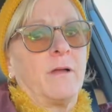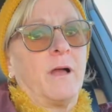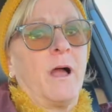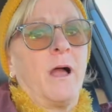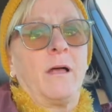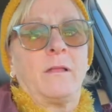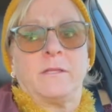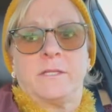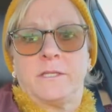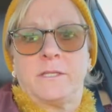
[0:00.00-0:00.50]

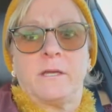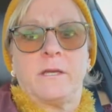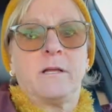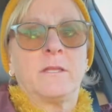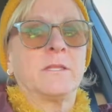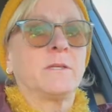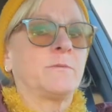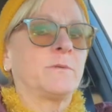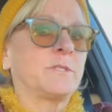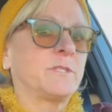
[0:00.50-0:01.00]
all in
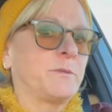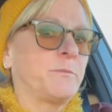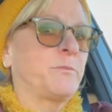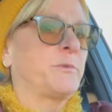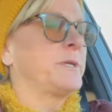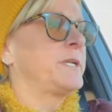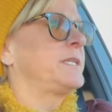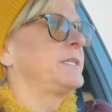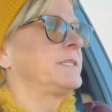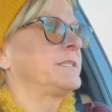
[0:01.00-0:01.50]
all, it was a
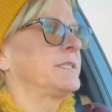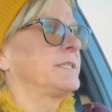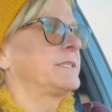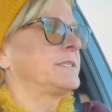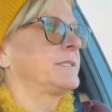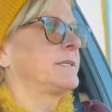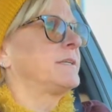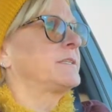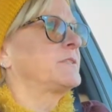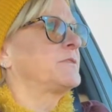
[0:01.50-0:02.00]
pretty
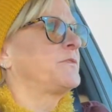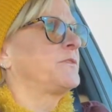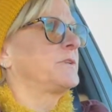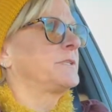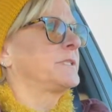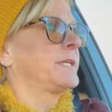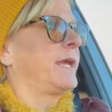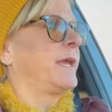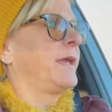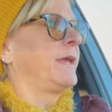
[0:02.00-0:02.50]
successful
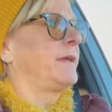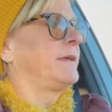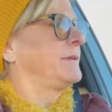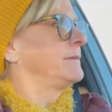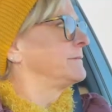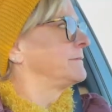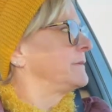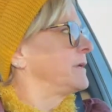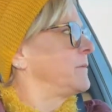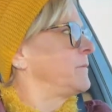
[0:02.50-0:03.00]
day.
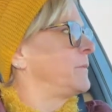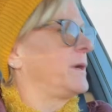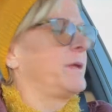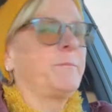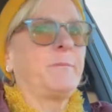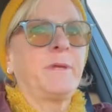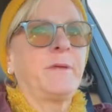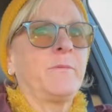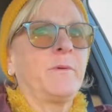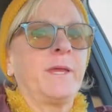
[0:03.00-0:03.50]
I'm on
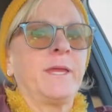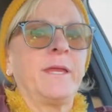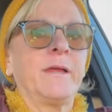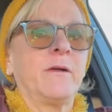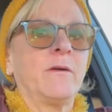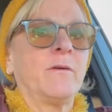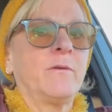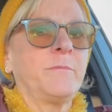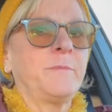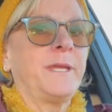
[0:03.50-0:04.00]
my way
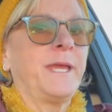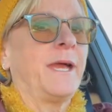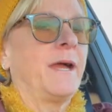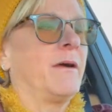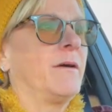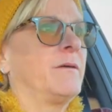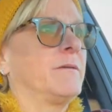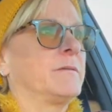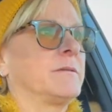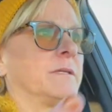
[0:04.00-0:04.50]
home
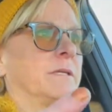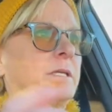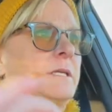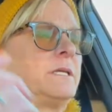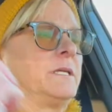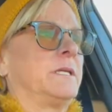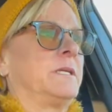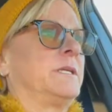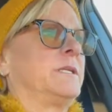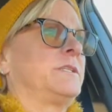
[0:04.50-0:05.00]
now.
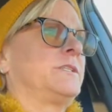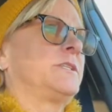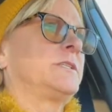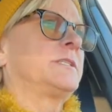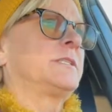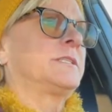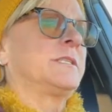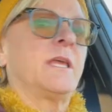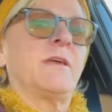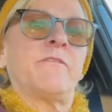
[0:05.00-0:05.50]

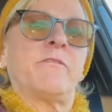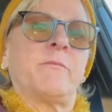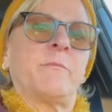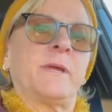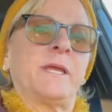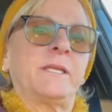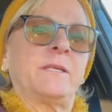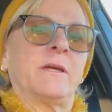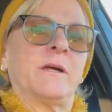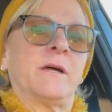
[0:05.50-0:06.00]
Just left
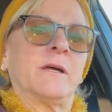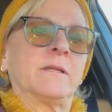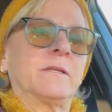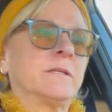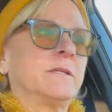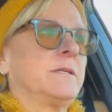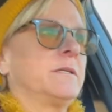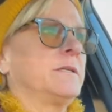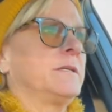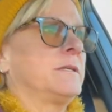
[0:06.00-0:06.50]
my
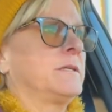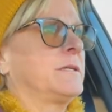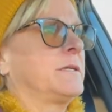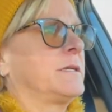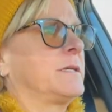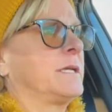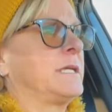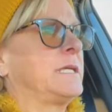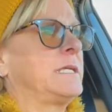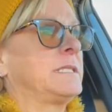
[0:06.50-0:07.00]
daughter
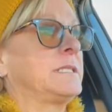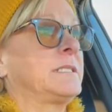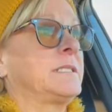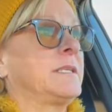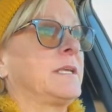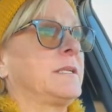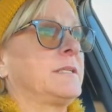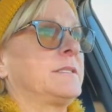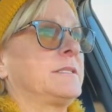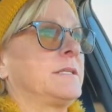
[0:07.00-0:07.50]
and
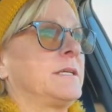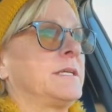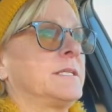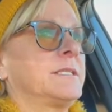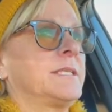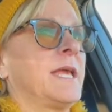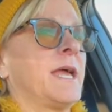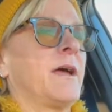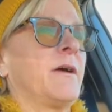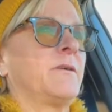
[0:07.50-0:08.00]
son-in-law's
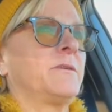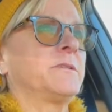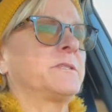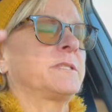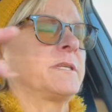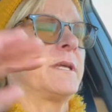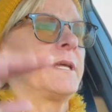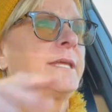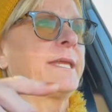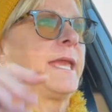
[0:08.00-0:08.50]
house.
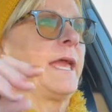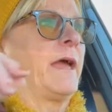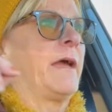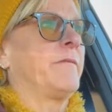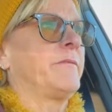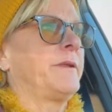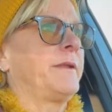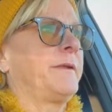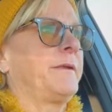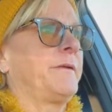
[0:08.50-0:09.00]
Got
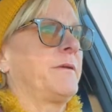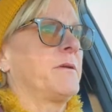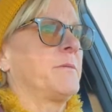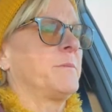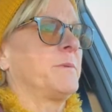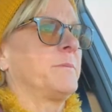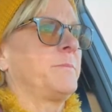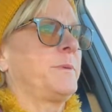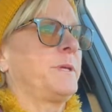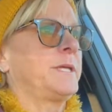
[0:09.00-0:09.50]
Gavin and
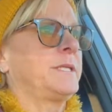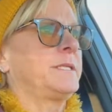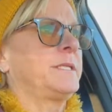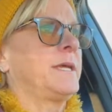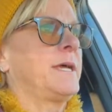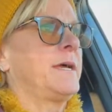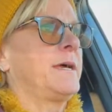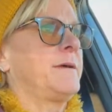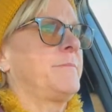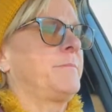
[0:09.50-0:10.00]
Harper picked
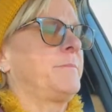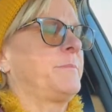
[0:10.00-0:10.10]
up.